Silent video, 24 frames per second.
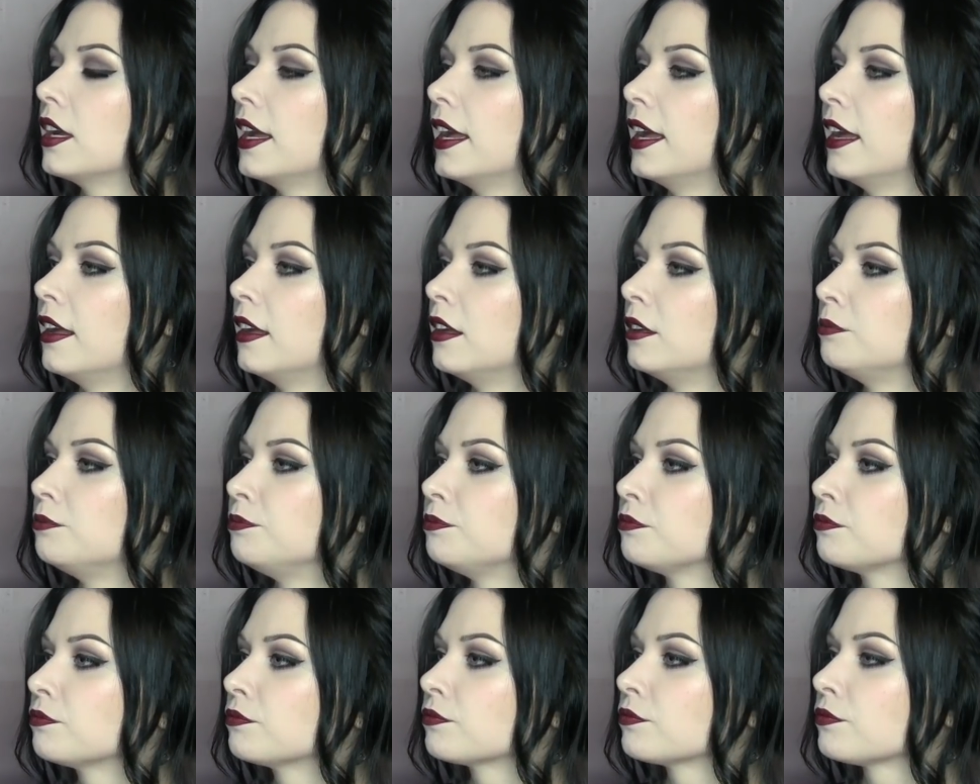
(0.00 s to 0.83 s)

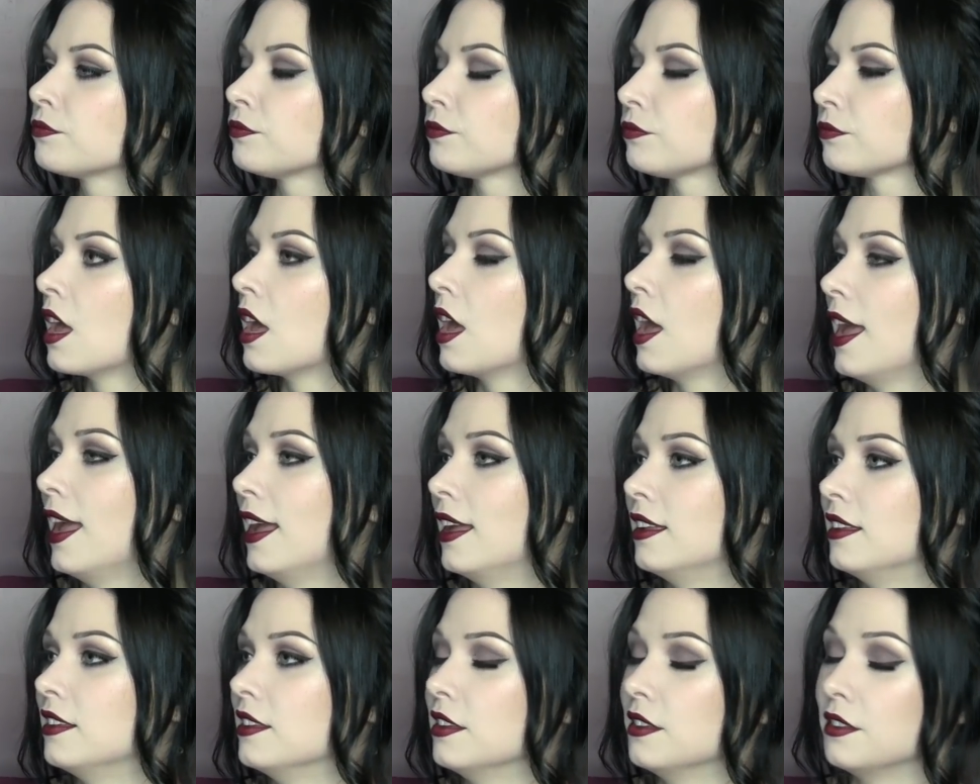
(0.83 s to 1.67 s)

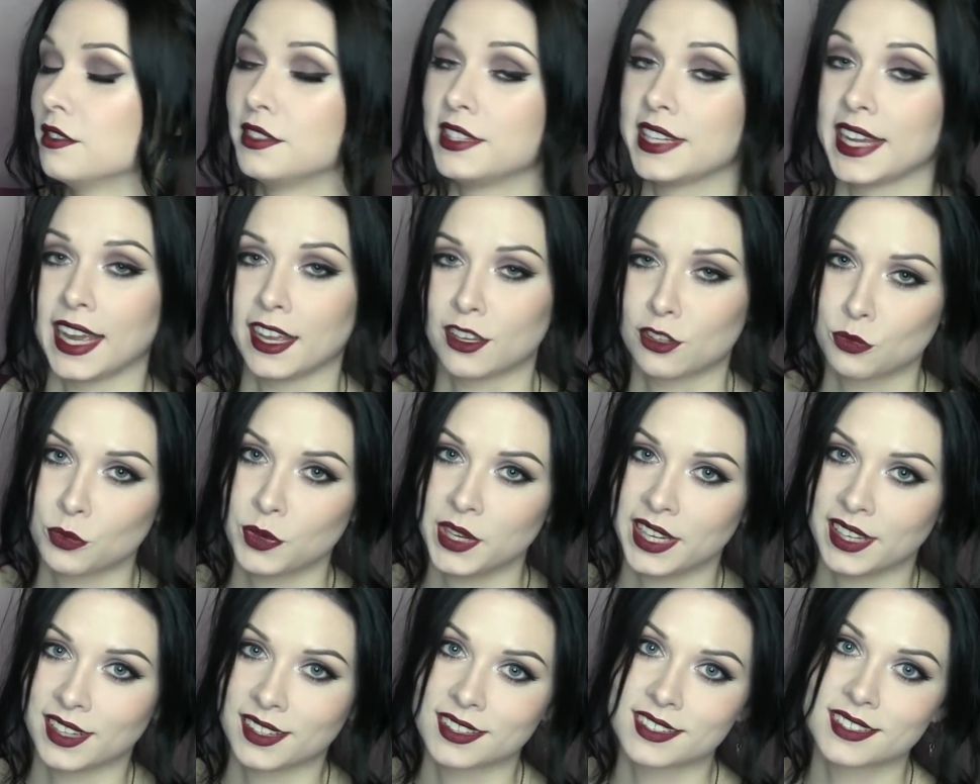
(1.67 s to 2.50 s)
And Dax
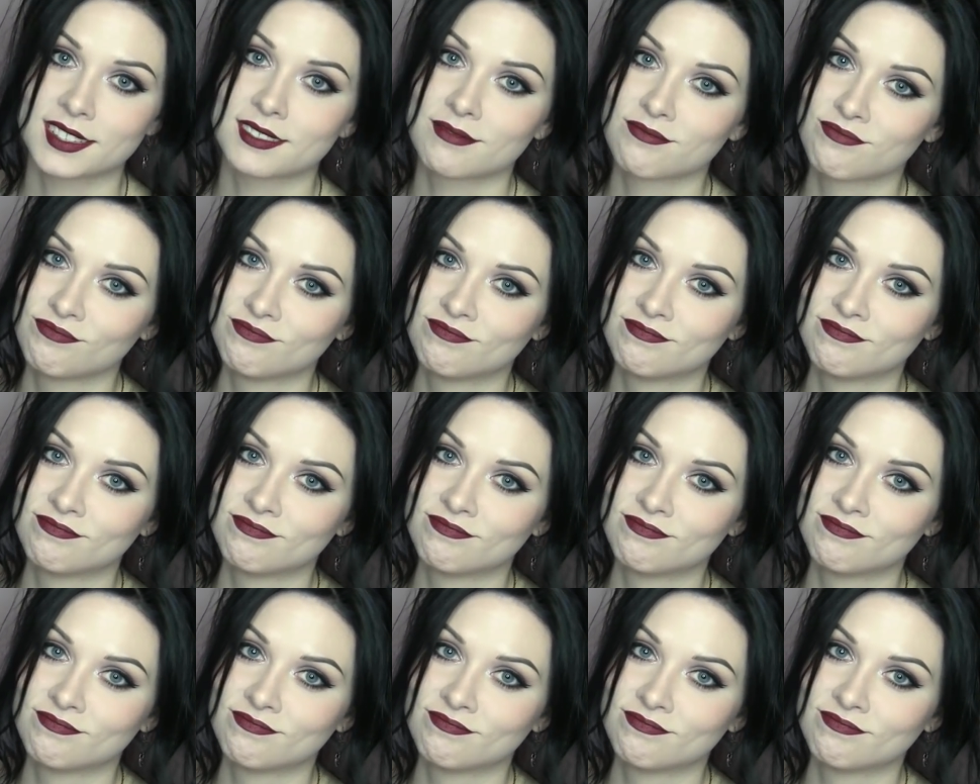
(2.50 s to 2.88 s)
Riggs.